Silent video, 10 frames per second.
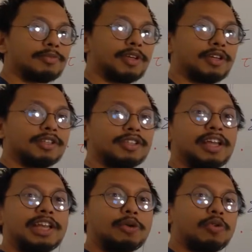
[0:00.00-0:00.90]
because
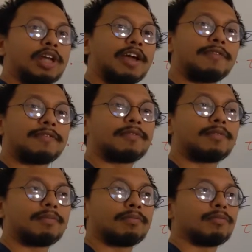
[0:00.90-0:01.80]
then you would have
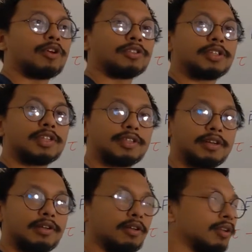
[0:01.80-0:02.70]

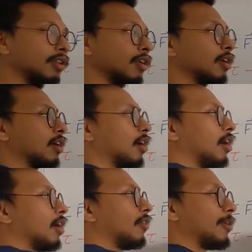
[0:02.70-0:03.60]
nonsensical
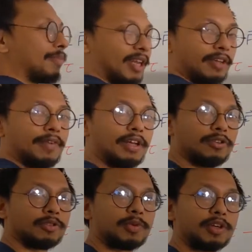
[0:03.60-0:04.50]
repeating
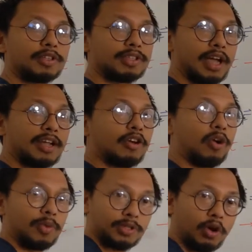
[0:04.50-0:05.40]
values, because sine
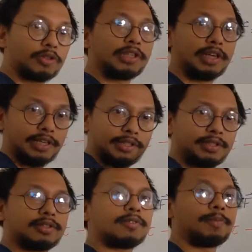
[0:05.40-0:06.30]
always
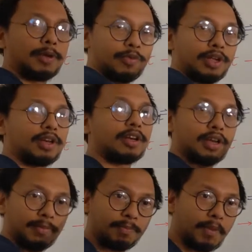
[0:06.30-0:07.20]
oscillates between
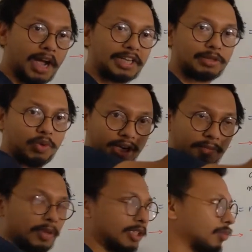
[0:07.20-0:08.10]
-1 and
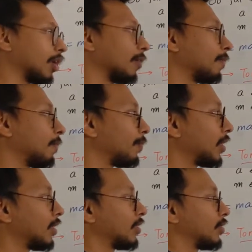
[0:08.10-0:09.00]
+1.
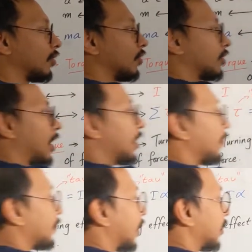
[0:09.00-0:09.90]
So sine
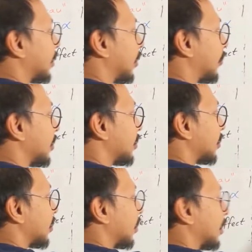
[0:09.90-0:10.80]
of 90 degrees
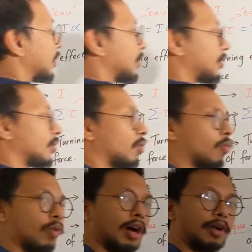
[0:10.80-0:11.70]
is
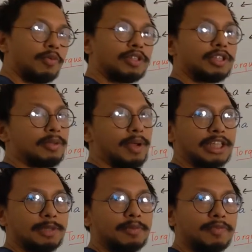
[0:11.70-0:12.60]
1, which is the
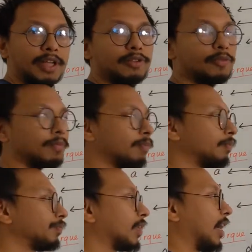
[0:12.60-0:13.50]
maximum value,
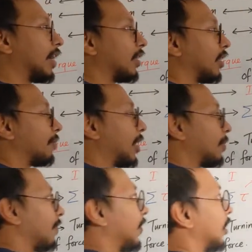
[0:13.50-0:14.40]
and the
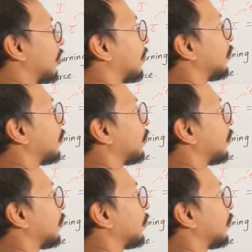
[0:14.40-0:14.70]
minimum value of